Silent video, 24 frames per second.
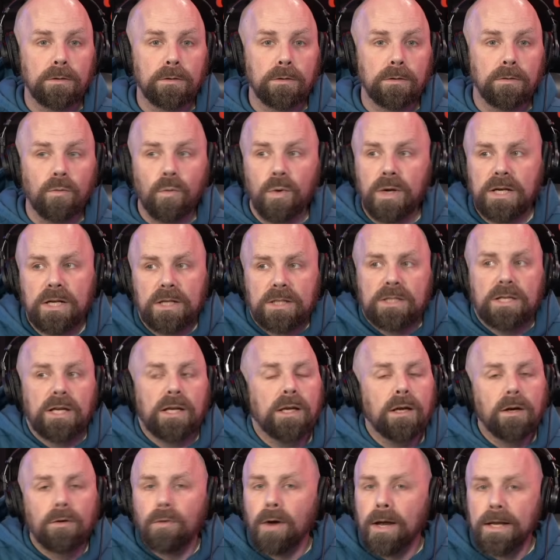We could sit
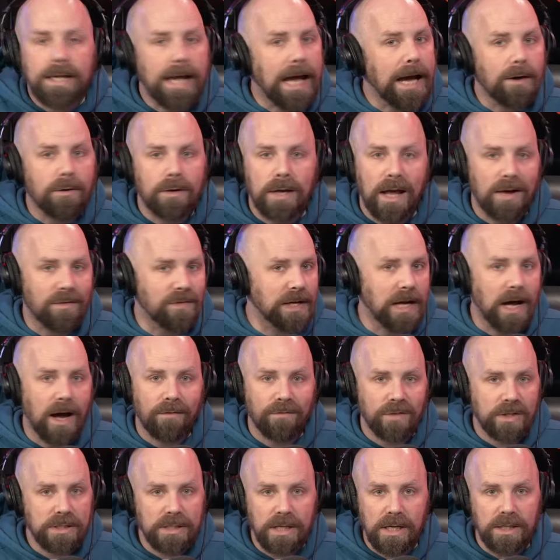here right now and have a
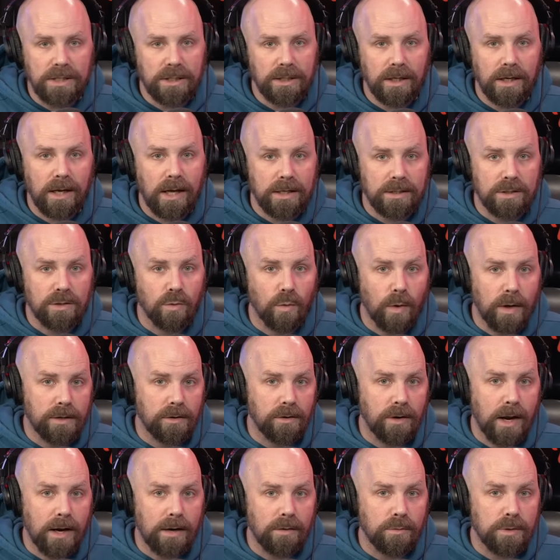conversation as to whether or
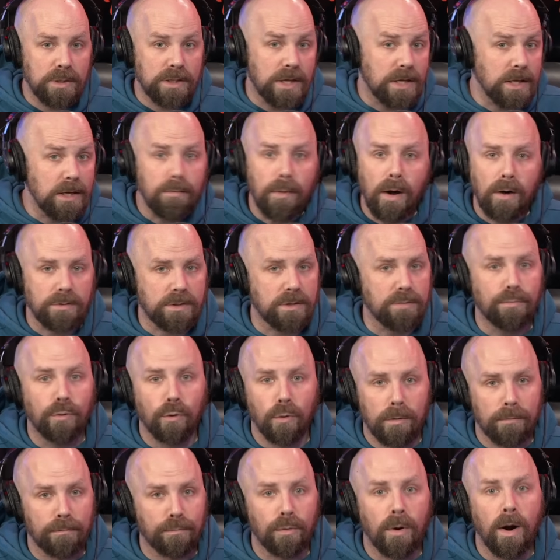not it was the most
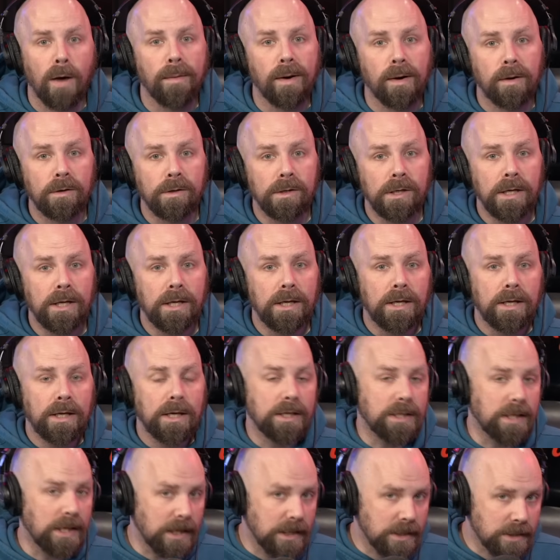important promo
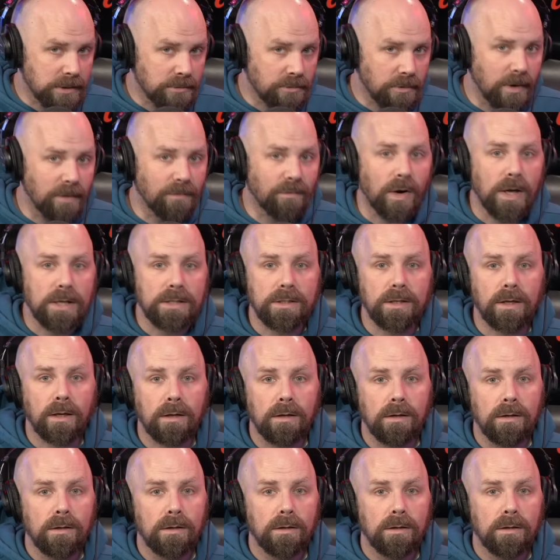in the history of wrestling.